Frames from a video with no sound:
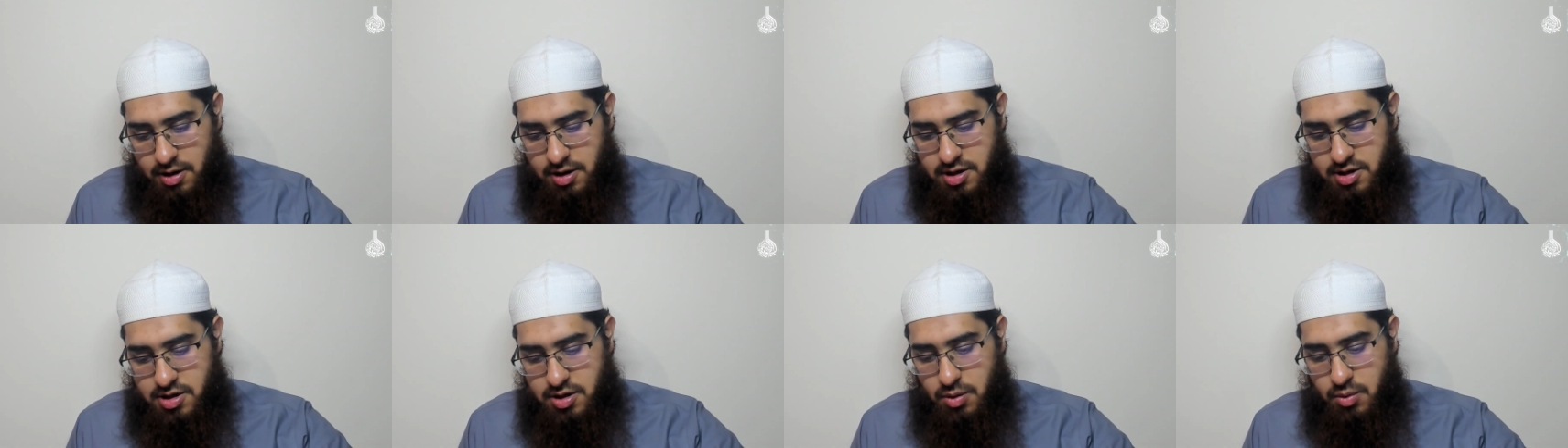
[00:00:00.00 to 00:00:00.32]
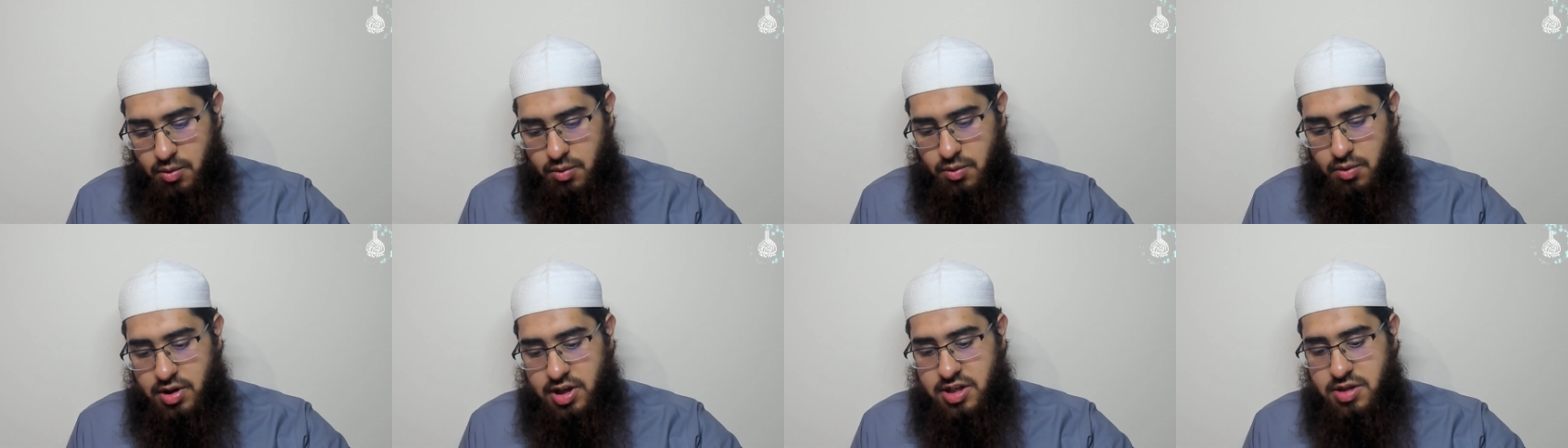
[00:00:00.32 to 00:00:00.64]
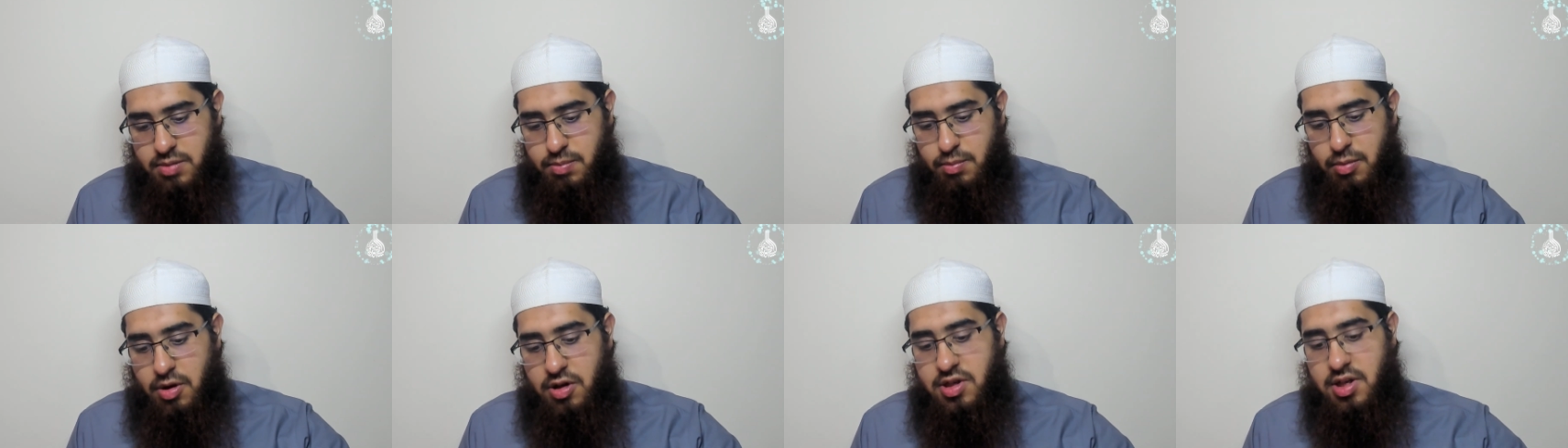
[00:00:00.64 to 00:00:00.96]
So
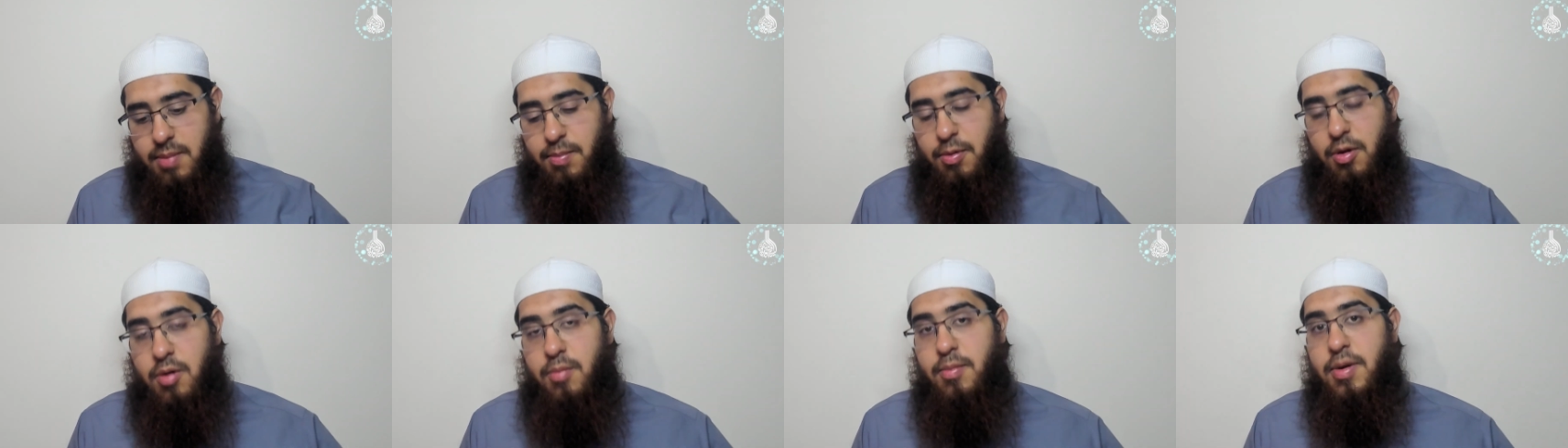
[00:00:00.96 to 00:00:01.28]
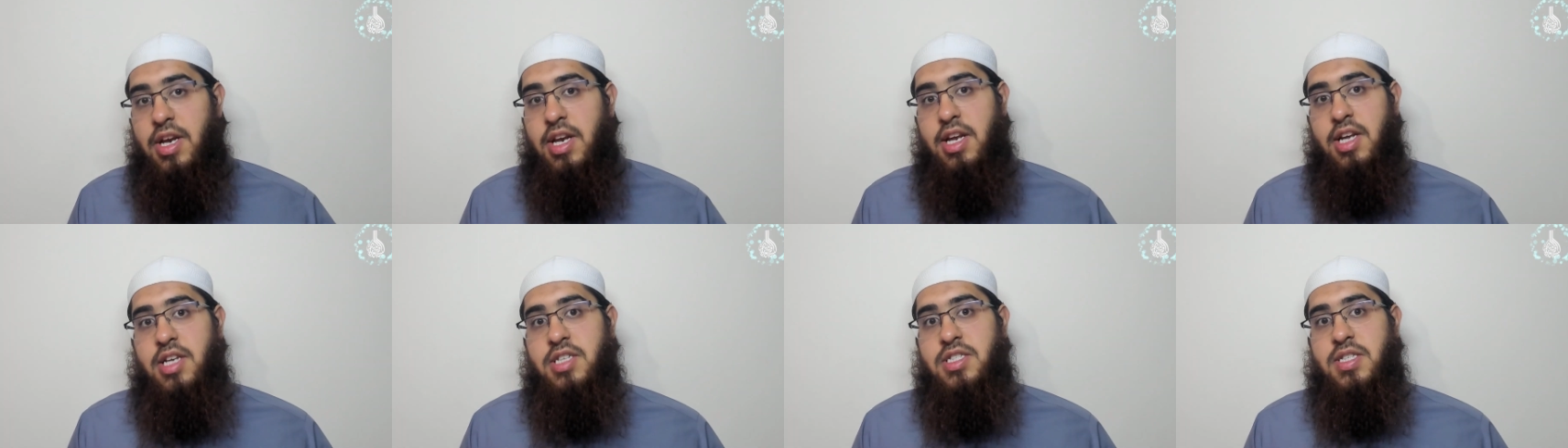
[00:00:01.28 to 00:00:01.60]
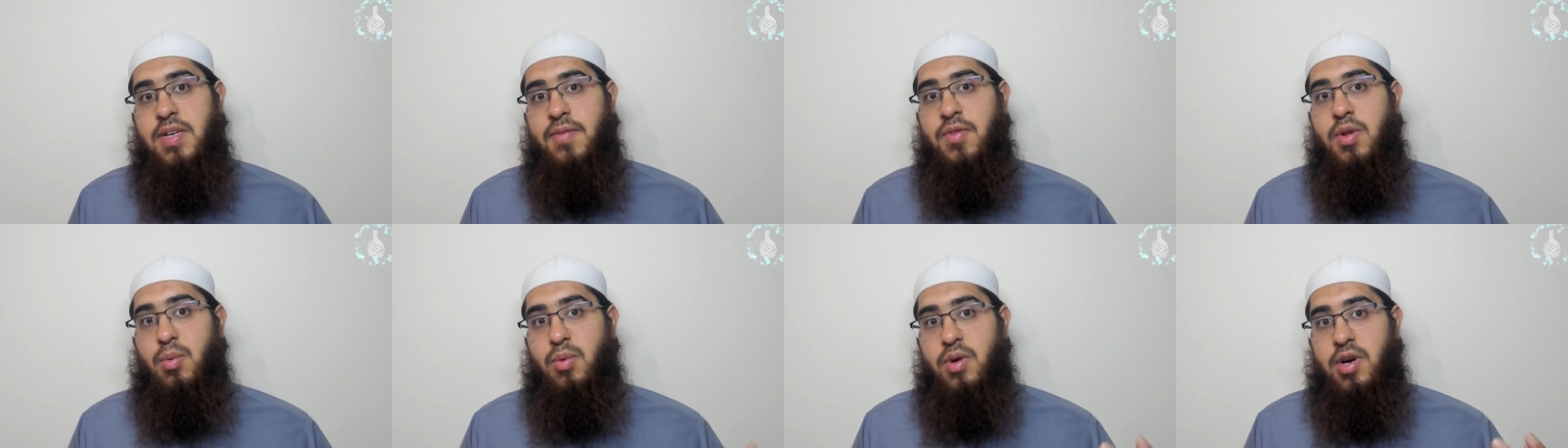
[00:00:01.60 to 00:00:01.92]
there's multiple meanings
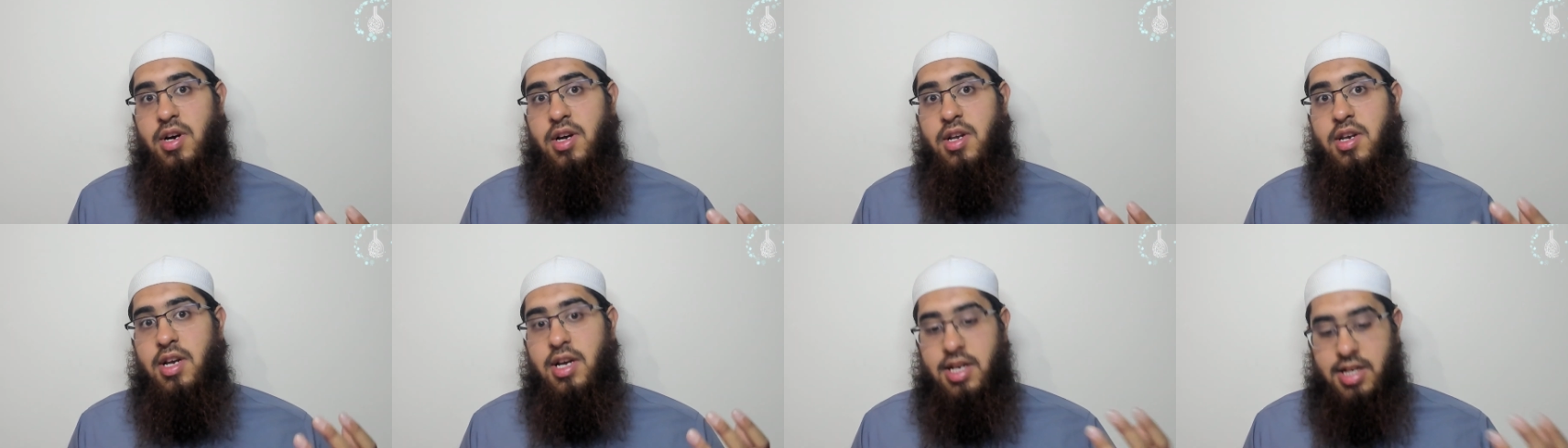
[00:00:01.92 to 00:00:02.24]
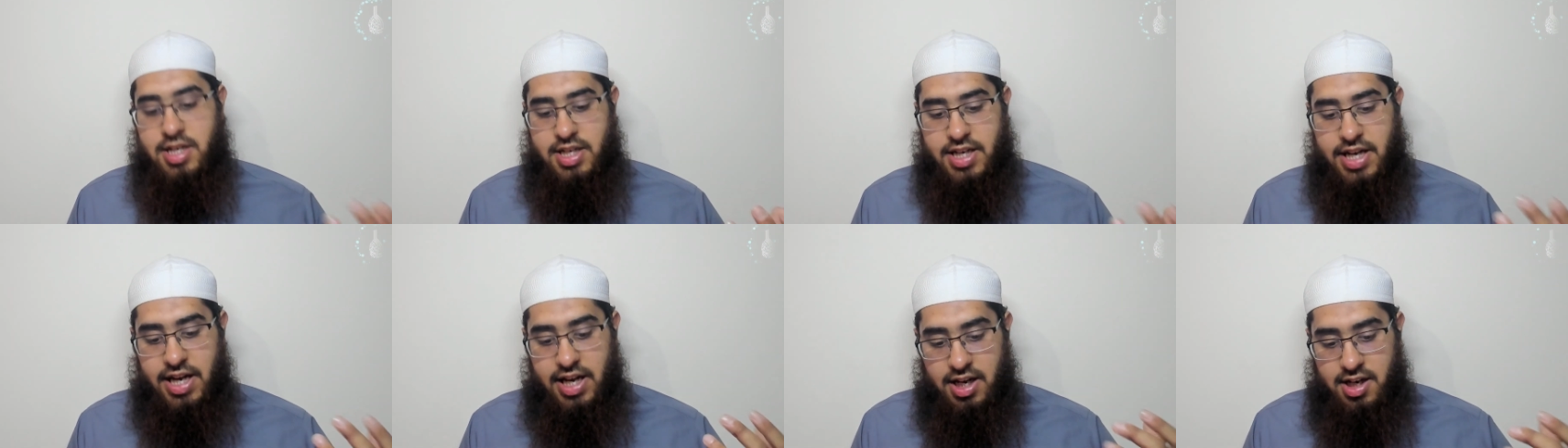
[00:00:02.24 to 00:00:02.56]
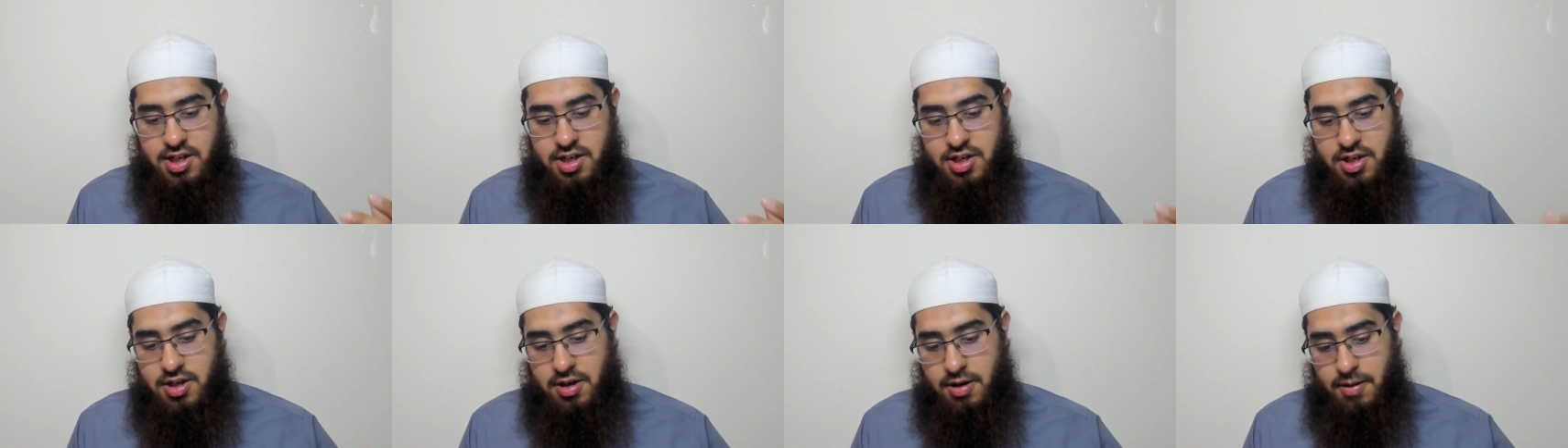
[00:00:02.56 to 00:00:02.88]
of the word
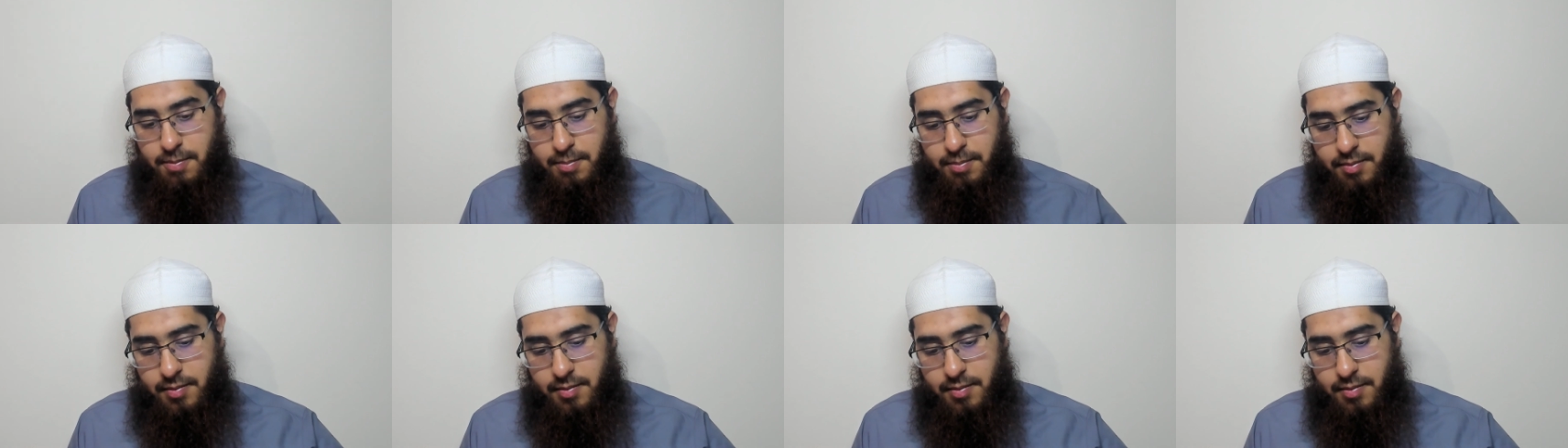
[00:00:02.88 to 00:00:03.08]
date.